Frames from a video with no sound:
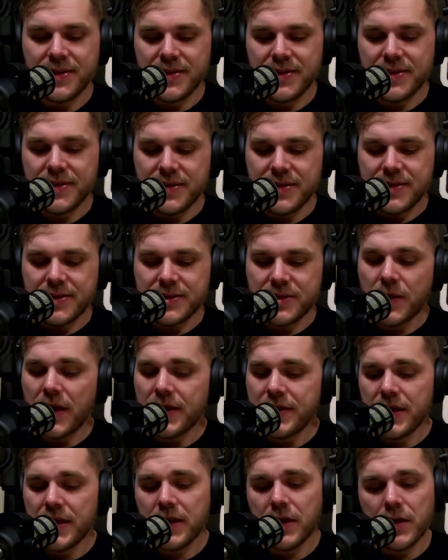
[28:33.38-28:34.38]
So I
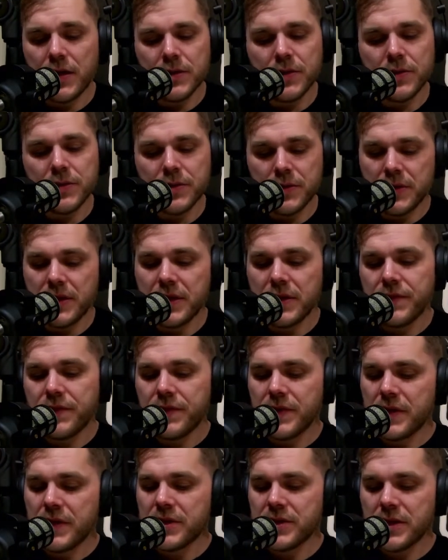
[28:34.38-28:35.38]
think Aldo could get a
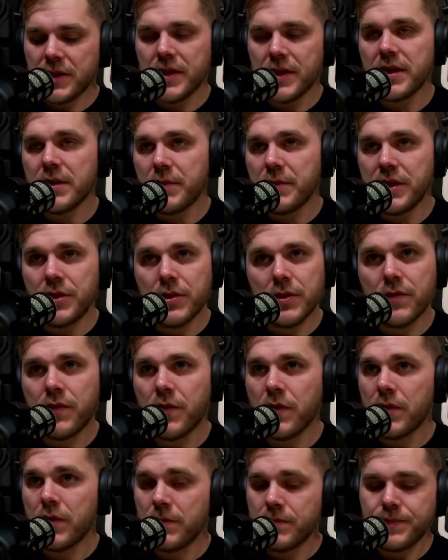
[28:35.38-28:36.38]
finish. I think it'd be good for
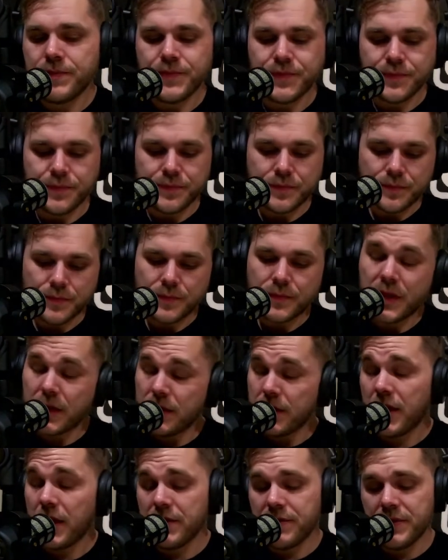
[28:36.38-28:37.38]
him,
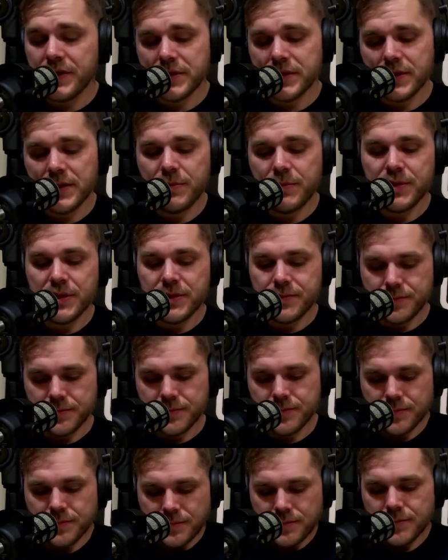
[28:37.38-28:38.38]
obviously, but
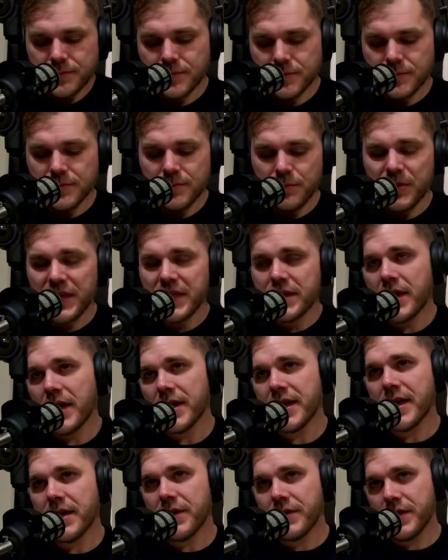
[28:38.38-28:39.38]
big
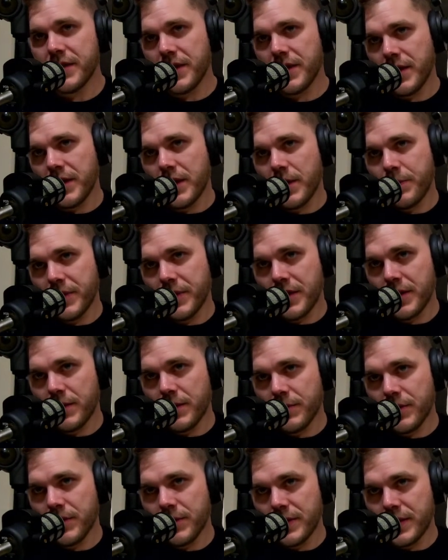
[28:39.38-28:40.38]
knockout of the young
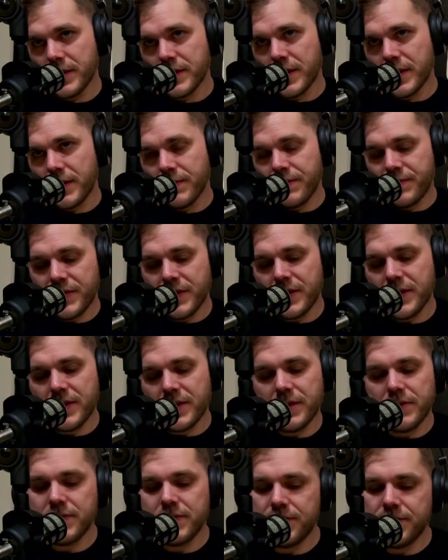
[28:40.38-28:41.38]
up-and-comer in a top
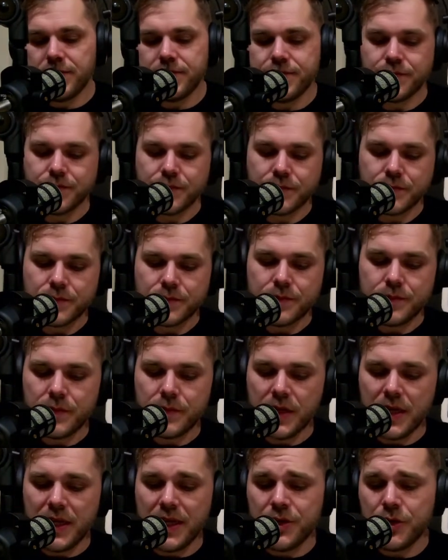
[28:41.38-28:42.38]
5
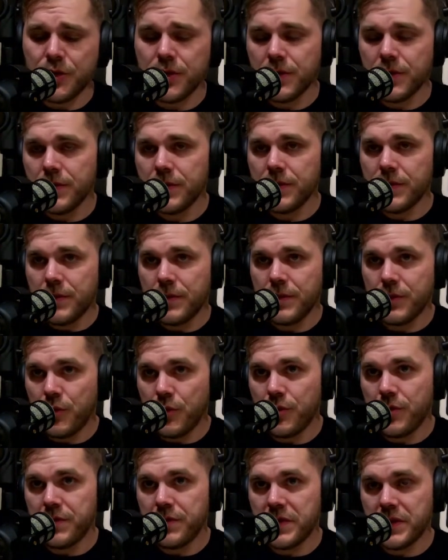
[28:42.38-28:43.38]
in your new
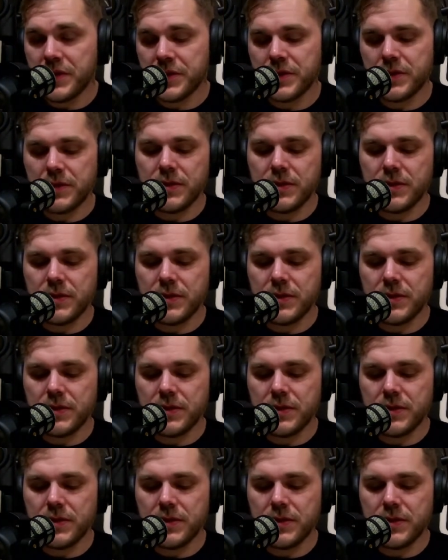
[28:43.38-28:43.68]
division,